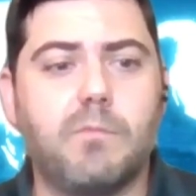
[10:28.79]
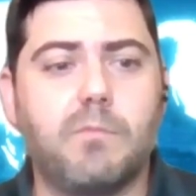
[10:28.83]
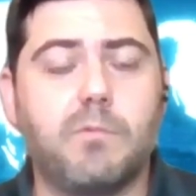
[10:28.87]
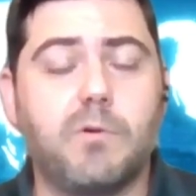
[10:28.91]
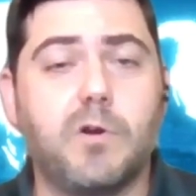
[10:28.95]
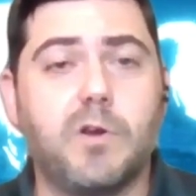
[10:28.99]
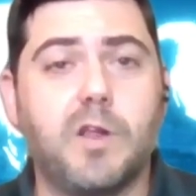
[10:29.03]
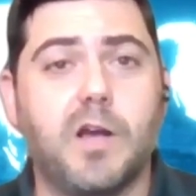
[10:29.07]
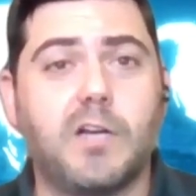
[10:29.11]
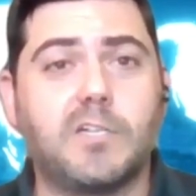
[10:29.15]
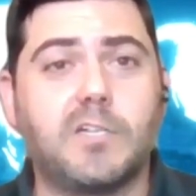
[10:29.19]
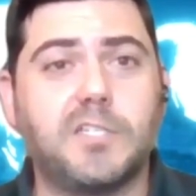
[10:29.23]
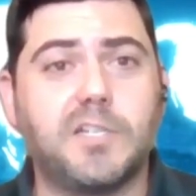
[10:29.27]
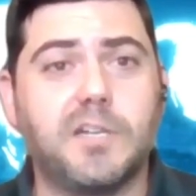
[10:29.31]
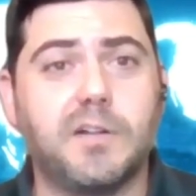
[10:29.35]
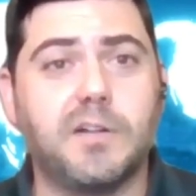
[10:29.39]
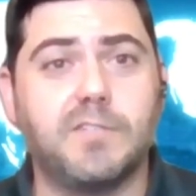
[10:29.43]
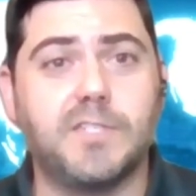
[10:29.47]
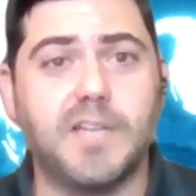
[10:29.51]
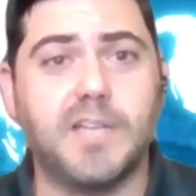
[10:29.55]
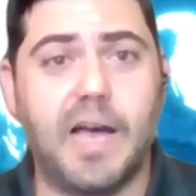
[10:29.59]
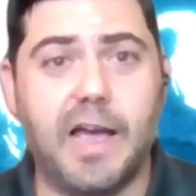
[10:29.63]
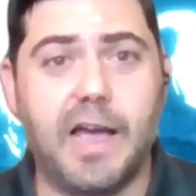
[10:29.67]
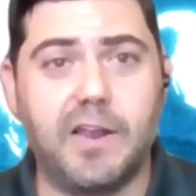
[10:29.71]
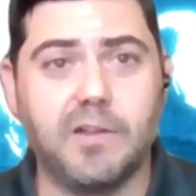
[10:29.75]
production of
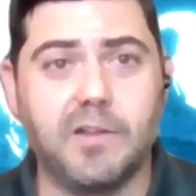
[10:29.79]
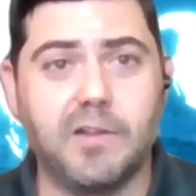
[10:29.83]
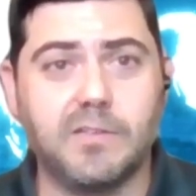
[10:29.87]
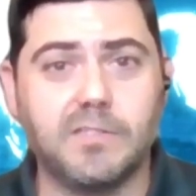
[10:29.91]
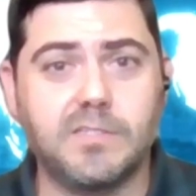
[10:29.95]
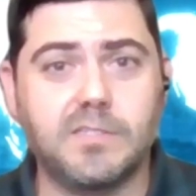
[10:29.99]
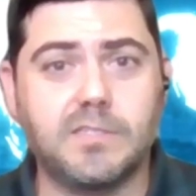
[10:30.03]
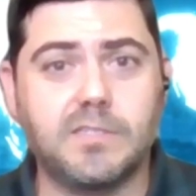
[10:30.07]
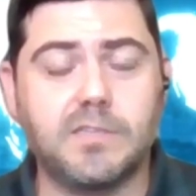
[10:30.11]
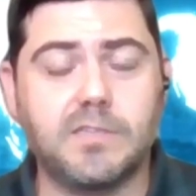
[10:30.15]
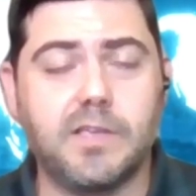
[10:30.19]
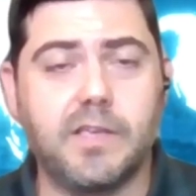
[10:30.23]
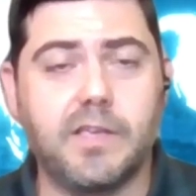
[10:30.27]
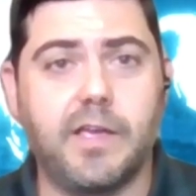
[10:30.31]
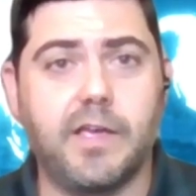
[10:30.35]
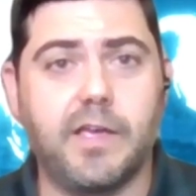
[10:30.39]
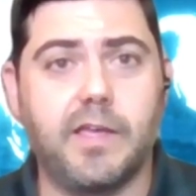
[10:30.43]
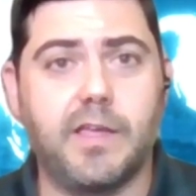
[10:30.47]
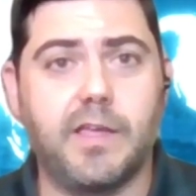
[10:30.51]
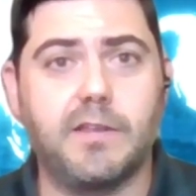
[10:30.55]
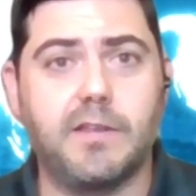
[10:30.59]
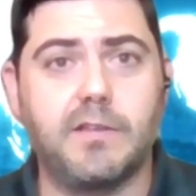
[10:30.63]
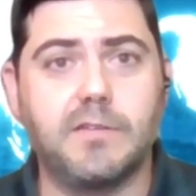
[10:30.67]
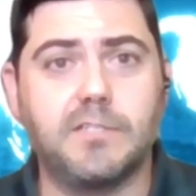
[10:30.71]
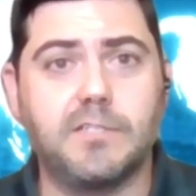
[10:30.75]
titles
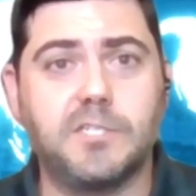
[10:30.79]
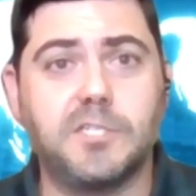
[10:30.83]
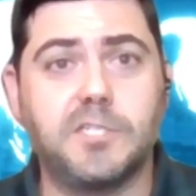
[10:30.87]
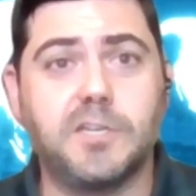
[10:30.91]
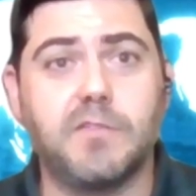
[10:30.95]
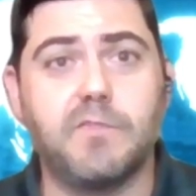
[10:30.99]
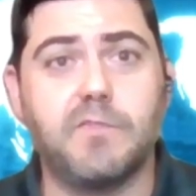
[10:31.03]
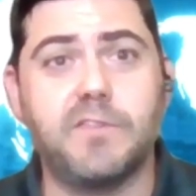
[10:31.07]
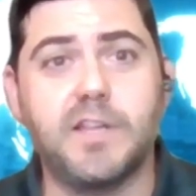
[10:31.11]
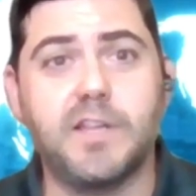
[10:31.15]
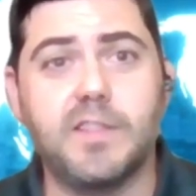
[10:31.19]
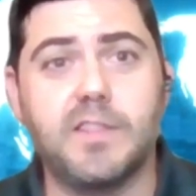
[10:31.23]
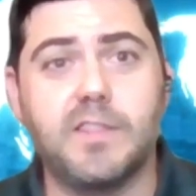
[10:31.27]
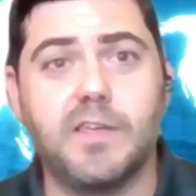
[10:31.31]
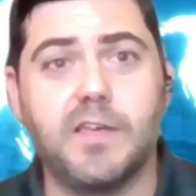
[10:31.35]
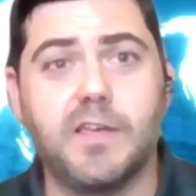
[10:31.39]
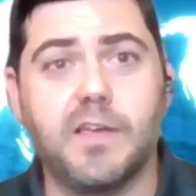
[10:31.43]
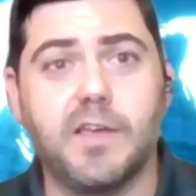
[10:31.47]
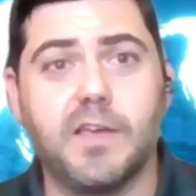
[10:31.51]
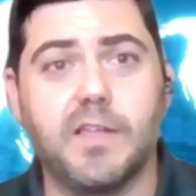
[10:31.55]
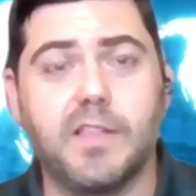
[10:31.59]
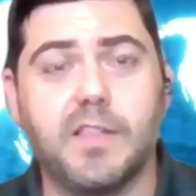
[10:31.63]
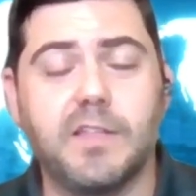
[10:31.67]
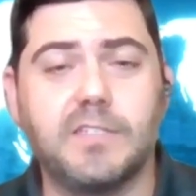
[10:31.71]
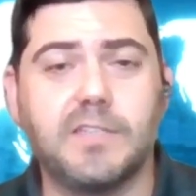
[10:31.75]
and shifted
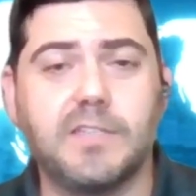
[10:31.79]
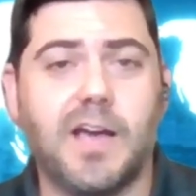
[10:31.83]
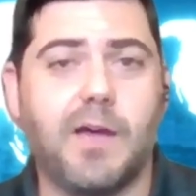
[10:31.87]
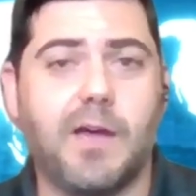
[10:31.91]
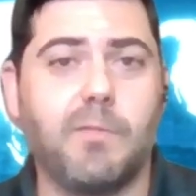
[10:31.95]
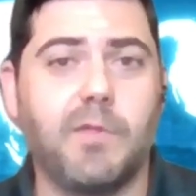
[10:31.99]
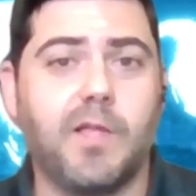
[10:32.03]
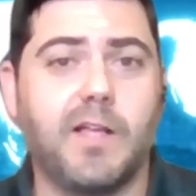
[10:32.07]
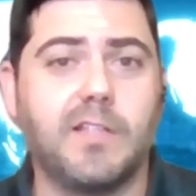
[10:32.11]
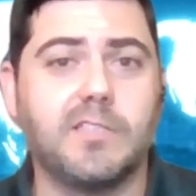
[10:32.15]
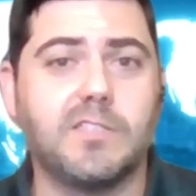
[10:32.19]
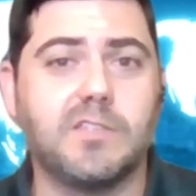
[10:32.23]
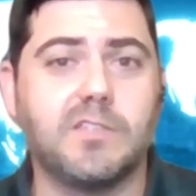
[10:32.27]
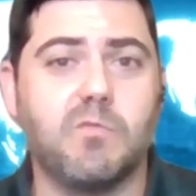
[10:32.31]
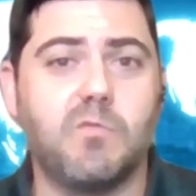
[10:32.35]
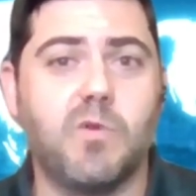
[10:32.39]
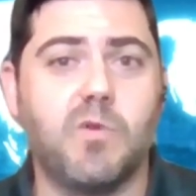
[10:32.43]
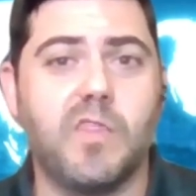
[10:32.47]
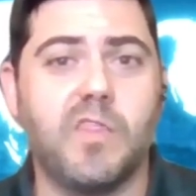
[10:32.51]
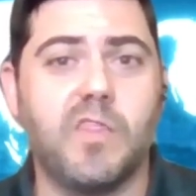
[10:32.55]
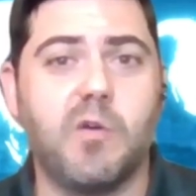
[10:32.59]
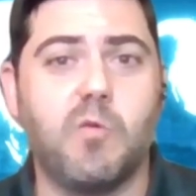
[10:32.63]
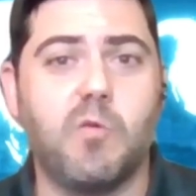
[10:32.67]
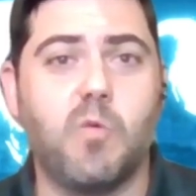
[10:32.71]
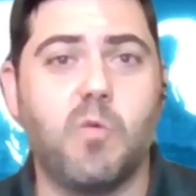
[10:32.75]
the timelines of
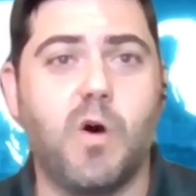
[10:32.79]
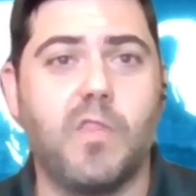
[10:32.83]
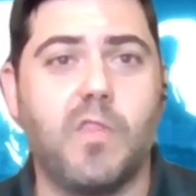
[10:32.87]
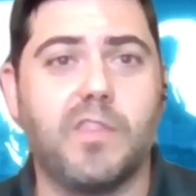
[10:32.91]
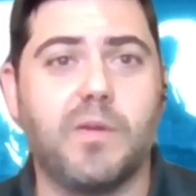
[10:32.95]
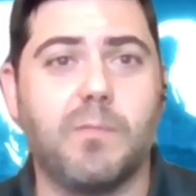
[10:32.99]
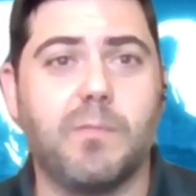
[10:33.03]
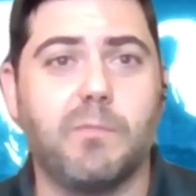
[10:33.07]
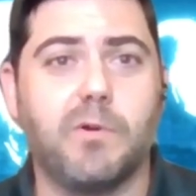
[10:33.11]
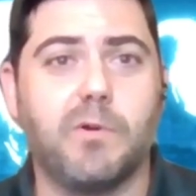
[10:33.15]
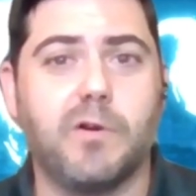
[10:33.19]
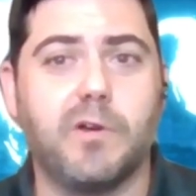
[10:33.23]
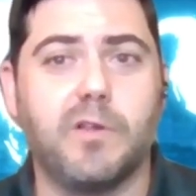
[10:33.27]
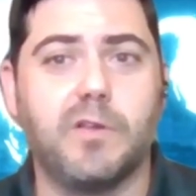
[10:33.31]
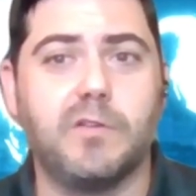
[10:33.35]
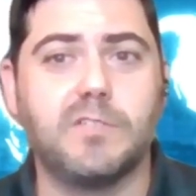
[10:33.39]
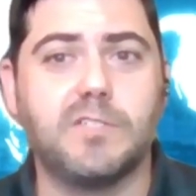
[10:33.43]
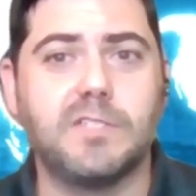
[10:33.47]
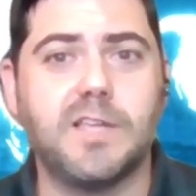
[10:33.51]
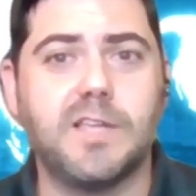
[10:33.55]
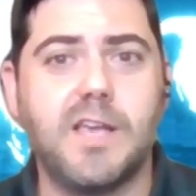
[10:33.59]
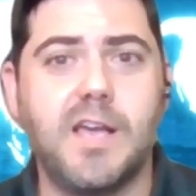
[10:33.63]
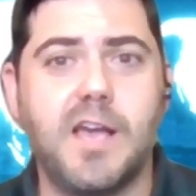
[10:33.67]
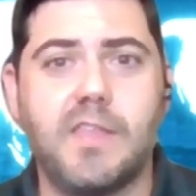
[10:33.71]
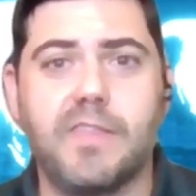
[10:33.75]
when they want them
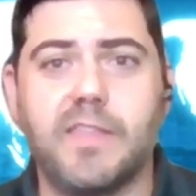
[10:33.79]
produced.